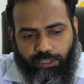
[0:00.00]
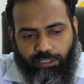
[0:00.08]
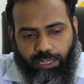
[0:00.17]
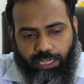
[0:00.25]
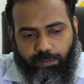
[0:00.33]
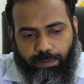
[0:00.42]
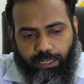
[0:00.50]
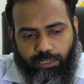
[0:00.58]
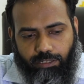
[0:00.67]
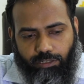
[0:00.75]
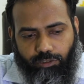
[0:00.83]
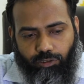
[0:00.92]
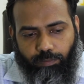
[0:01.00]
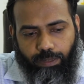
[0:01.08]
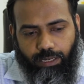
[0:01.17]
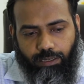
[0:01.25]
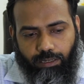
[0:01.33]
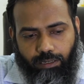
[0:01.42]
which the expectations should
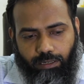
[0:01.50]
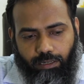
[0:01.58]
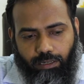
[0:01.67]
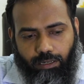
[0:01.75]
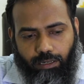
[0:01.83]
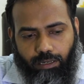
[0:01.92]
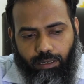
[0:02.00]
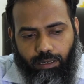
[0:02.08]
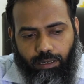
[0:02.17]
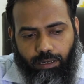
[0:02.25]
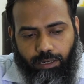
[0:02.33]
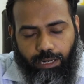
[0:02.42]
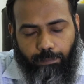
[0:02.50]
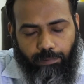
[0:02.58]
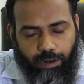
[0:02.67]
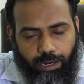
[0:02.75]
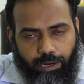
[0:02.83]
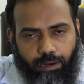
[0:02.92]
be kept
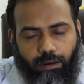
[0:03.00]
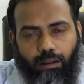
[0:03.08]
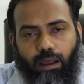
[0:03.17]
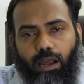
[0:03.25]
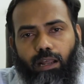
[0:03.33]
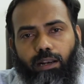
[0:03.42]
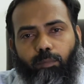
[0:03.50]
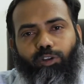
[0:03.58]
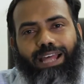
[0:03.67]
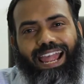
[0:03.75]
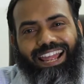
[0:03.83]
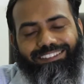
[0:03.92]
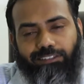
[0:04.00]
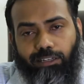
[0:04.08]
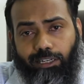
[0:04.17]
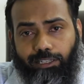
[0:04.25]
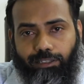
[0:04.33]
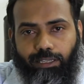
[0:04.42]
right are about the
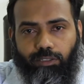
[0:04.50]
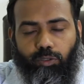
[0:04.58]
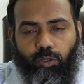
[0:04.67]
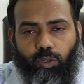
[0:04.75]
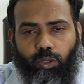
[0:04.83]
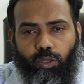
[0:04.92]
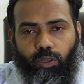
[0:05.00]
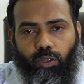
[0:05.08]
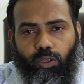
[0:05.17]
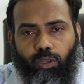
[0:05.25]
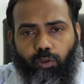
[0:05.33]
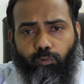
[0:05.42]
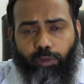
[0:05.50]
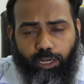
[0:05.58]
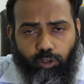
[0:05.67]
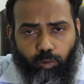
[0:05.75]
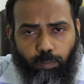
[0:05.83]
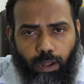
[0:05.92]
ancillary things. Where
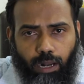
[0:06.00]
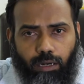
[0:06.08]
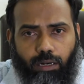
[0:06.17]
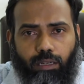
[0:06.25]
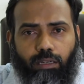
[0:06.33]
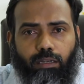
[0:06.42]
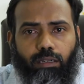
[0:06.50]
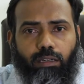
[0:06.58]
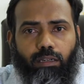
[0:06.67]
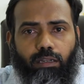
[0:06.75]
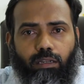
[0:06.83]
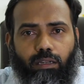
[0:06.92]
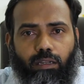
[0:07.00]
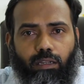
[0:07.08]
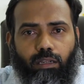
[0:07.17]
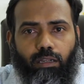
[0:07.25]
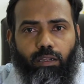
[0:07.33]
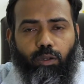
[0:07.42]
to park,
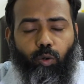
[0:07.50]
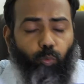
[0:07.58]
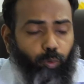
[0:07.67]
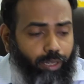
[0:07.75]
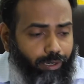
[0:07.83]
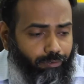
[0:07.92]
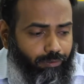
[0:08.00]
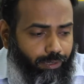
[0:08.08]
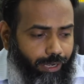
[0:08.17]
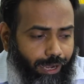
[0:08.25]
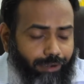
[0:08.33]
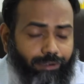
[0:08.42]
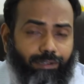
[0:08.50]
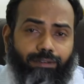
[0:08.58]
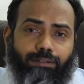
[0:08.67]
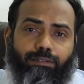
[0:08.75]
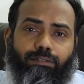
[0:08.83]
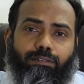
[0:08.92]
where is the
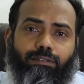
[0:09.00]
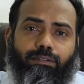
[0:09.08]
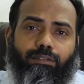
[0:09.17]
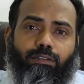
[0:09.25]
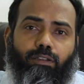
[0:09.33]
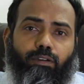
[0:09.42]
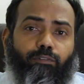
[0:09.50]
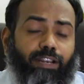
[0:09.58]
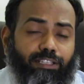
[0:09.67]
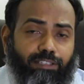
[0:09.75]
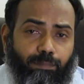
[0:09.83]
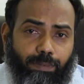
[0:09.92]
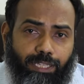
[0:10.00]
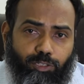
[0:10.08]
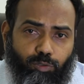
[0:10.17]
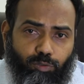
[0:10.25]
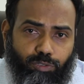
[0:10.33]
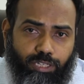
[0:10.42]
canteen, where is the place
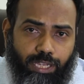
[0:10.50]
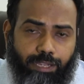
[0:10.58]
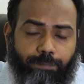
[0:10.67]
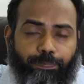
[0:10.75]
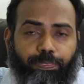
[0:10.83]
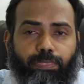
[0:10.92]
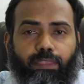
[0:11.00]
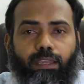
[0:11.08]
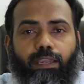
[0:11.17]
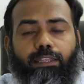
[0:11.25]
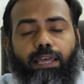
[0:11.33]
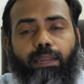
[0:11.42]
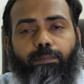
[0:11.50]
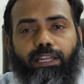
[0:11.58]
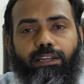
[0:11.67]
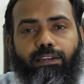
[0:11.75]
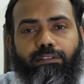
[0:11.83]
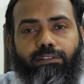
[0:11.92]
to stay in the
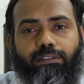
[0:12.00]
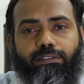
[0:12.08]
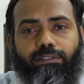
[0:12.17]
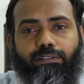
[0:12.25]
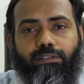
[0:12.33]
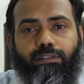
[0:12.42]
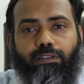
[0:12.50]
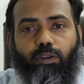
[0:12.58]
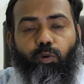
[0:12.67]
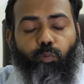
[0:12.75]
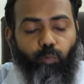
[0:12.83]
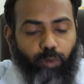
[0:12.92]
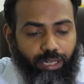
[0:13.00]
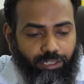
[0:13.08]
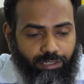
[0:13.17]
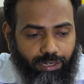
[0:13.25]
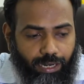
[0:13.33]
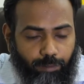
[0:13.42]
IPD cases, when is
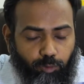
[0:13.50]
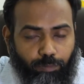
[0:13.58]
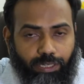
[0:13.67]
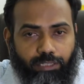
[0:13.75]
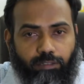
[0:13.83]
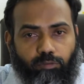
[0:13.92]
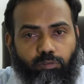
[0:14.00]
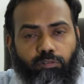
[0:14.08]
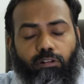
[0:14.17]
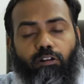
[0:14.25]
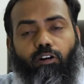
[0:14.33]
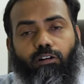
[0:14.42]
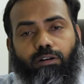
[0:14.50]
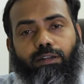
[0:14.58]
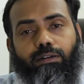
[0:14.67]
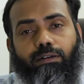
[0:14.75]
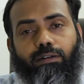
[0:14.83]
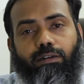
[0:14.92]
the time to meet to the doctor,